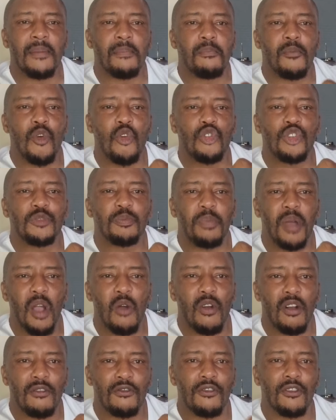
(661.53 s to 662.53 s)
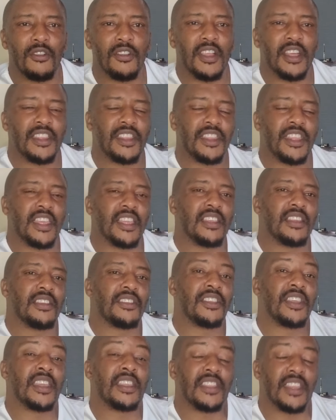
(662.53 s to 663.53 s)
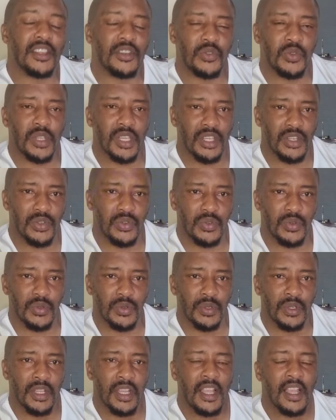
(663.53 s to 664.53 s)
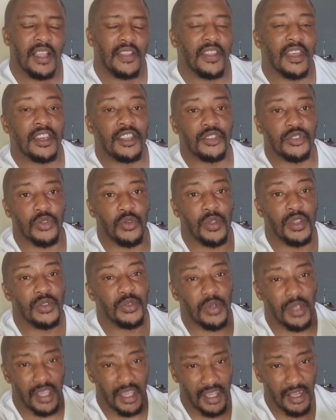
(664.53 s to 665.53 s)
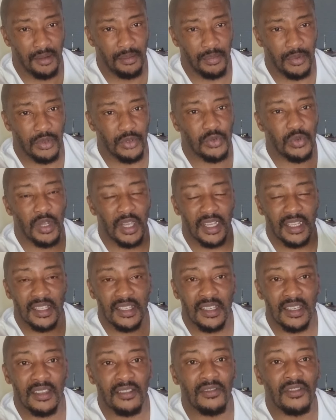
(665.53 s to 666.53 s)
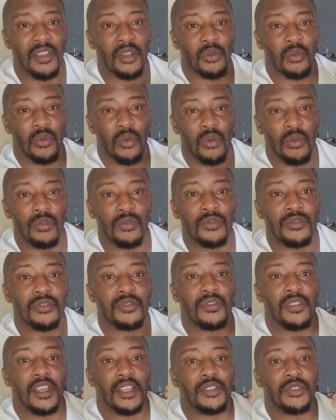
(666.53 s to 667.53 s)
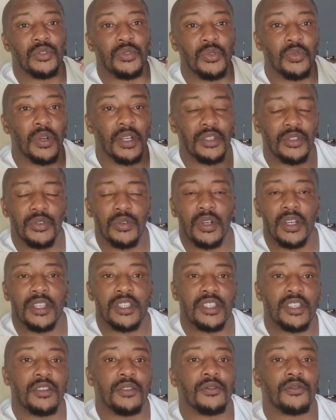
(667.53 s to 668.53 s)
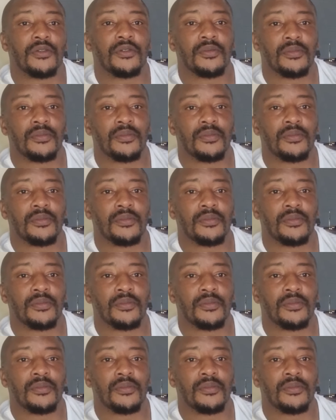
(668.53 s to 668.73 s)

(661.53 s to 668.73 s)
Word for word: the most powerful that thing, thing that you can do that is going to help you to achieve the goals that you want to achieve.